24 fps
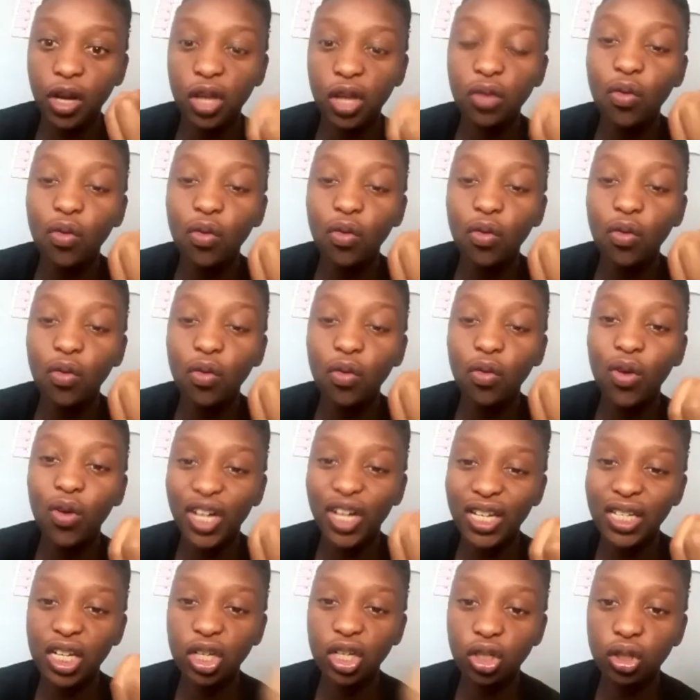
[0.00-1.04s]

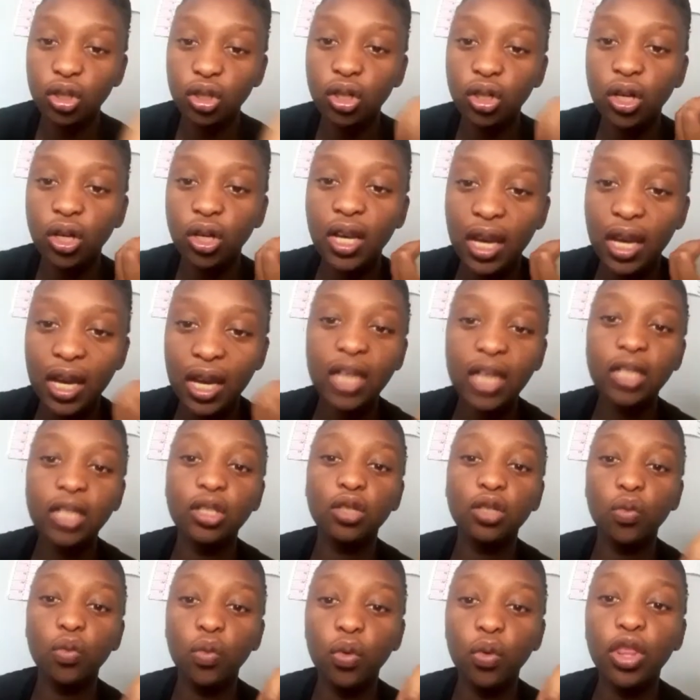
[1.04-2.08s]
organization, to connect
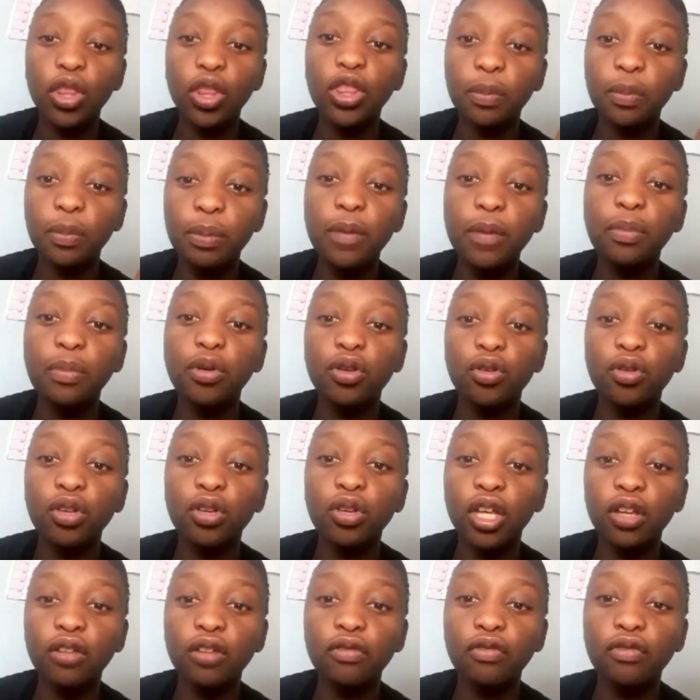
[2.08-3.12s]
with the people you
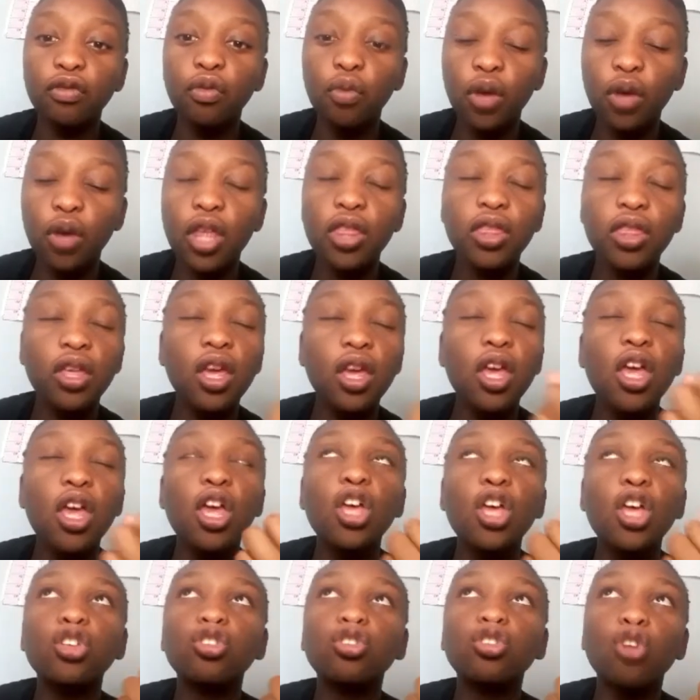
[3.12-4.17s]
give with.
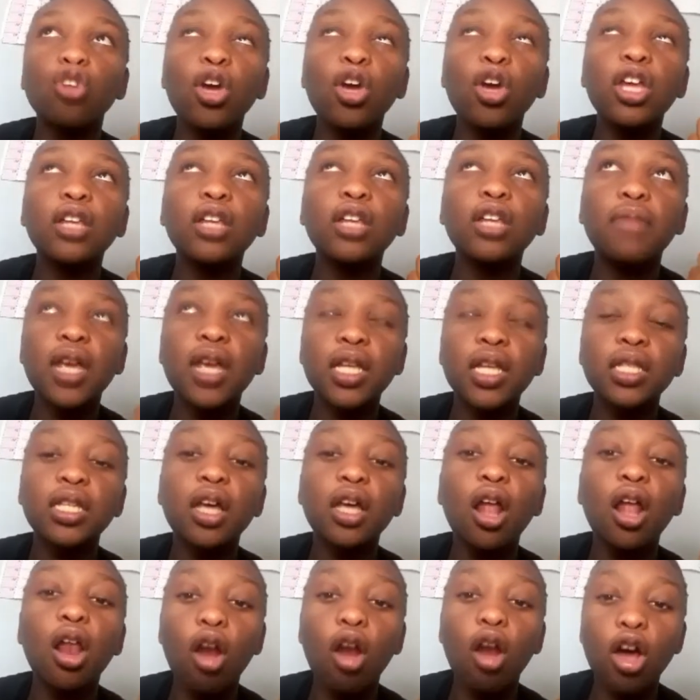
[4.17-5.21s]
So it meant
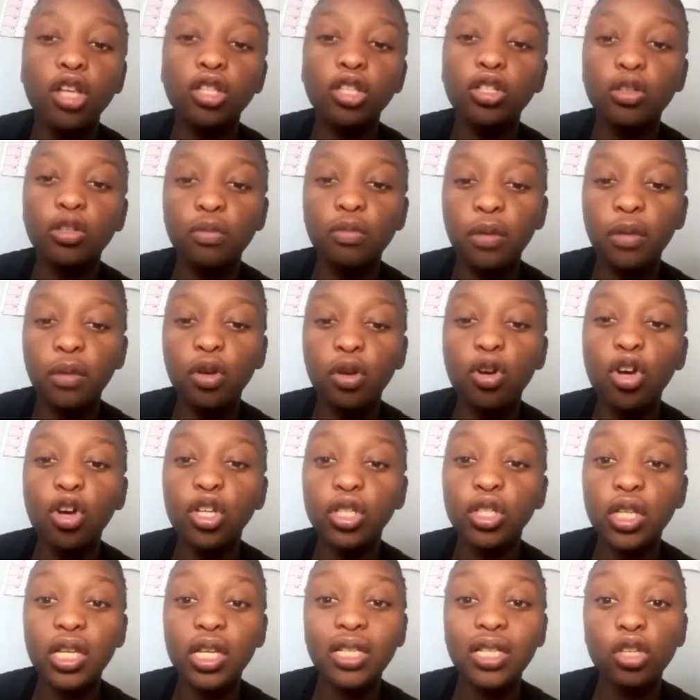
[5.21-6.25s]
a lot to me
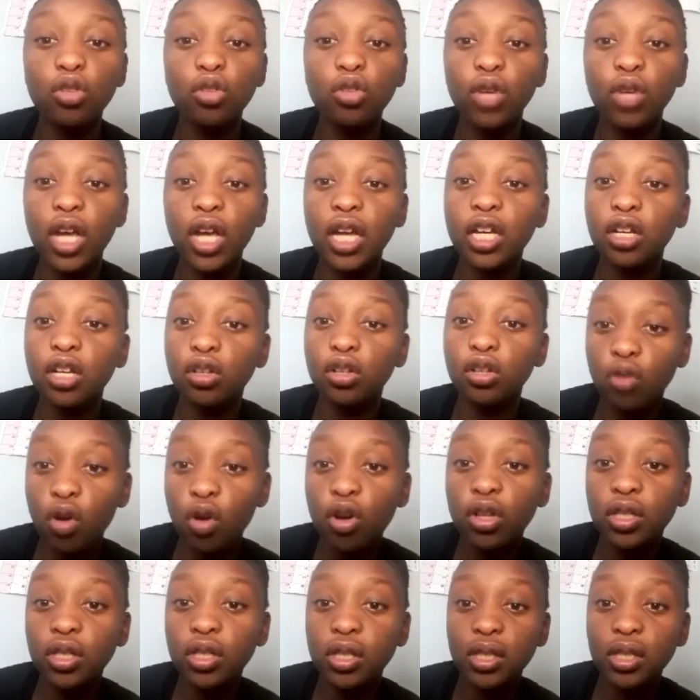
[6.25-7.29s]
because you can
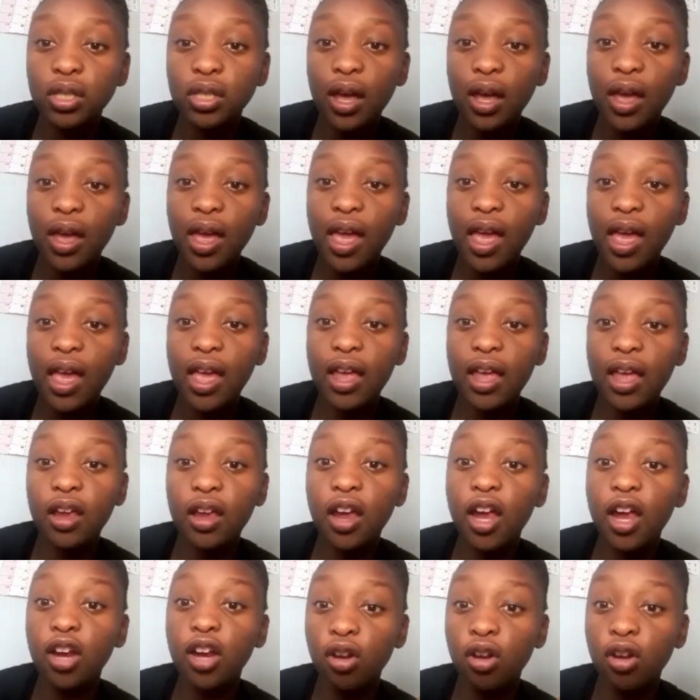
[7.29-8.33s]
endorse a
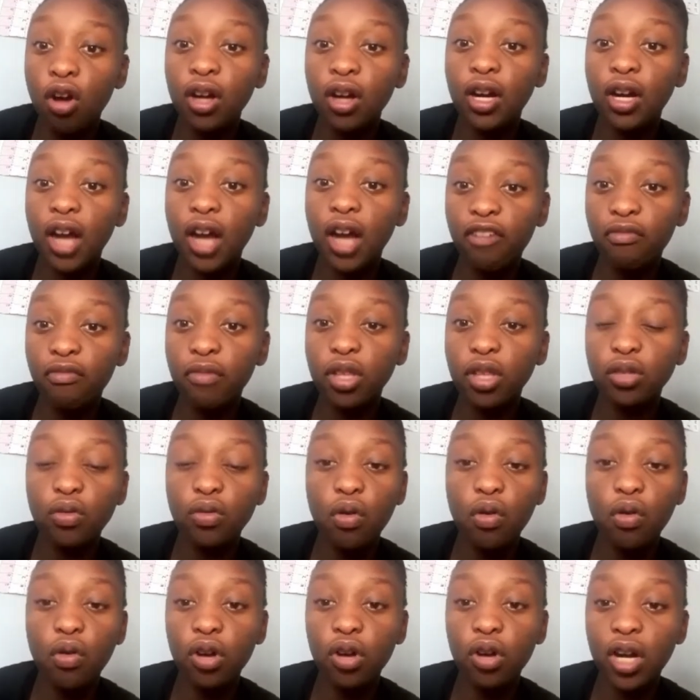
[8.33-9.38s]
non-government
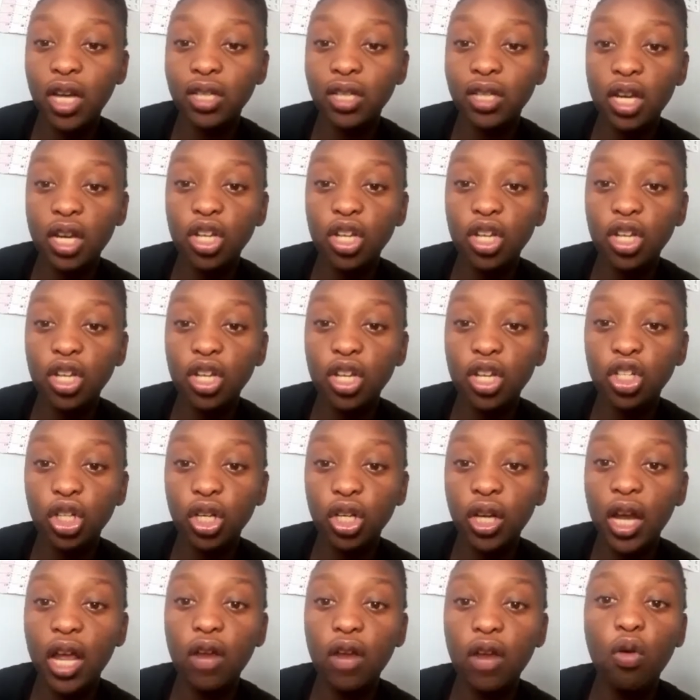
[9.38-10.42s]
organization
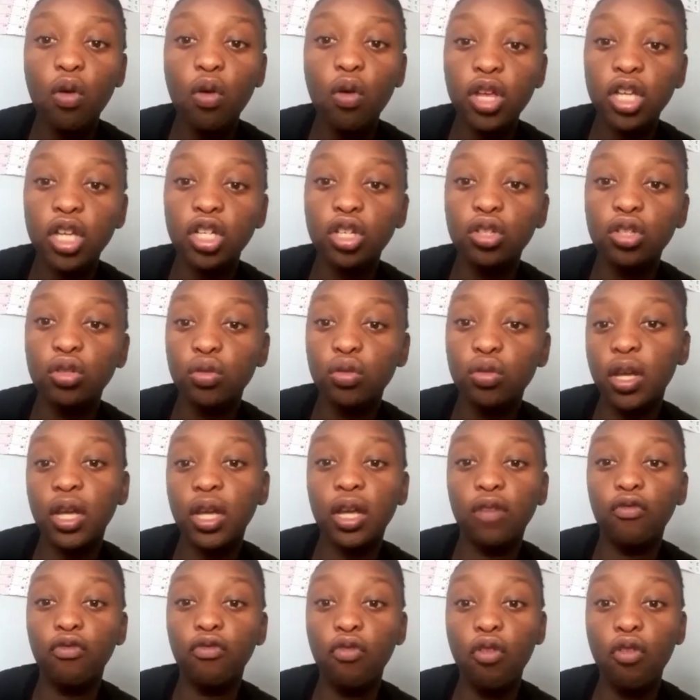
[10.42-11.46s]
and all they're just doing it
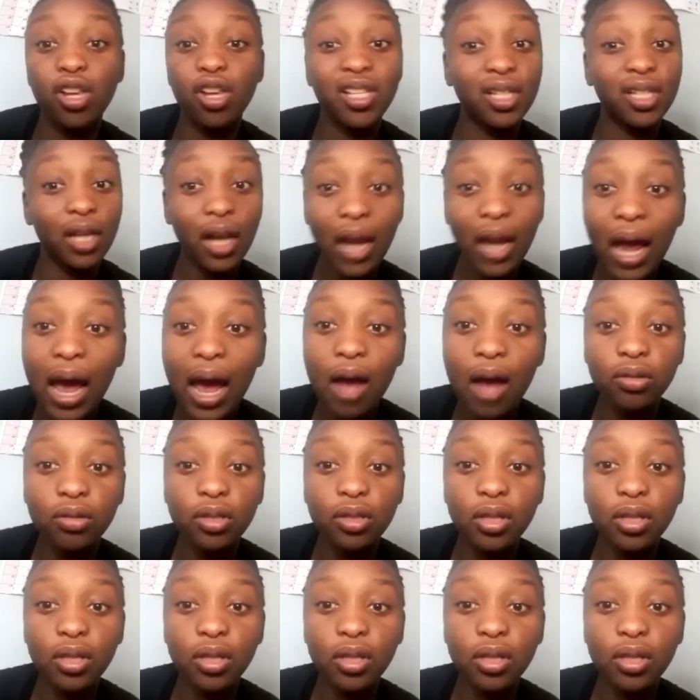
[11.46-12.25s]
for is clout.